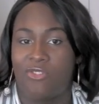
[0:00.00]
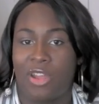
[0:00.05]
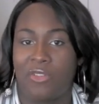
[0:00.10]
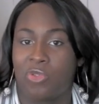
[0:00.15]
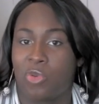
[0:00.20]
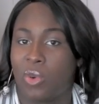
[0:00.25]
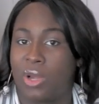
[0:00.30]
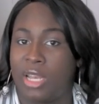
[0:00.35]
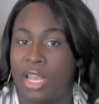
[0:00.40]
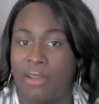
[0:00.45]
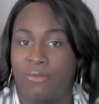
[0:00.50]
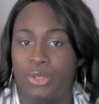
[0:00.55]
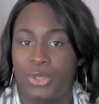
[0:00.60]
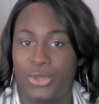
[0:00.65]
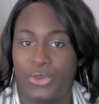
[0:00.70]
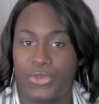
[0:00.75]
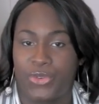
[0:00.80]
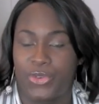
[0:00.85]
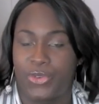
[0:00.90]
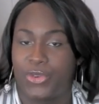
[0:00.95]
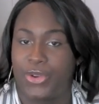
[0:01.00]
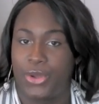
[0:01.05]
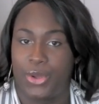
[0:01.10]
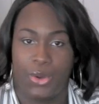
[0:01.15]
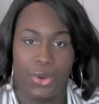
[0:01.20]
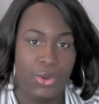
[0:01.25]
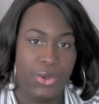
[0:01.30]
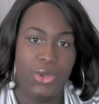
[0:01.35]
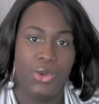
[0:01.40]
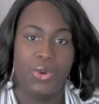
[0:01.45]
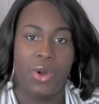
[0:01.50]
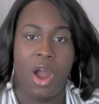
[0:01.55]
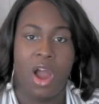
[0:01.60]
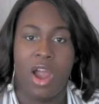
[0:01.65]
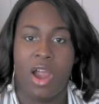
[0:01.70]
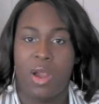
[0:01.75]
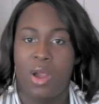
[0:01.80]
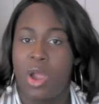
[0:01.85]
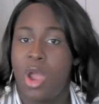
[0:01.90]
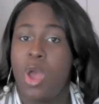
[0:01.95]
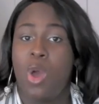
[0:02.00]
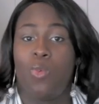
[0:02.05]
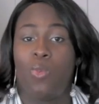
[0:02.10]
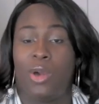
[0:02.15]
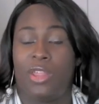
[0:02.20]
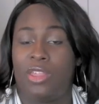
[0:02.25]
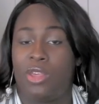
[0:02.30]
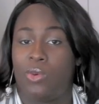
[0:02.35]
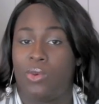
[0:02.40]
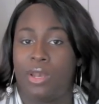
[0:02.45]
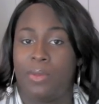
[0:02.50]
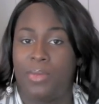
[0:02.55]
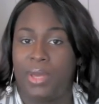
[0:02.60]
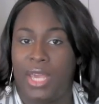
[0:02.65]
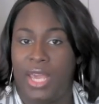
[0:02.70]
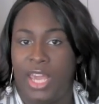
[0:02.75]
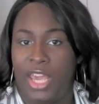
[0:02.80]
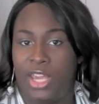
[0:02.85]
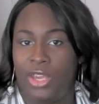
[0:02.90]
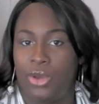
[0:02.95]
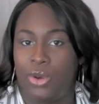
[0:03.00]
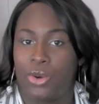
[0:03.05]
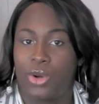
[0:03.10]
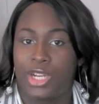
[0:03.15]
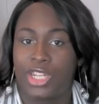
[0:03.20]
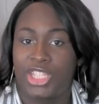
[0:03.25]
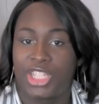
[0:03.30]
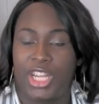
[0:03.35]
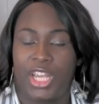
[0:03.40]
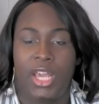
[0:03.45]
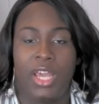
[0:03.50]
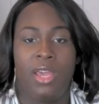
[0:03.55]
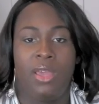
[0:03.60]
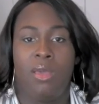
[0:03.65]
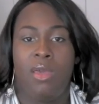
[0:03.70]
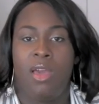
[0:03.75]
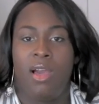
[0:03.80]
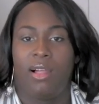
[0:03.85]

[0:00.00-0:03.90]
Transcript: Everyone loves you for who you are, whether you want to be he or she.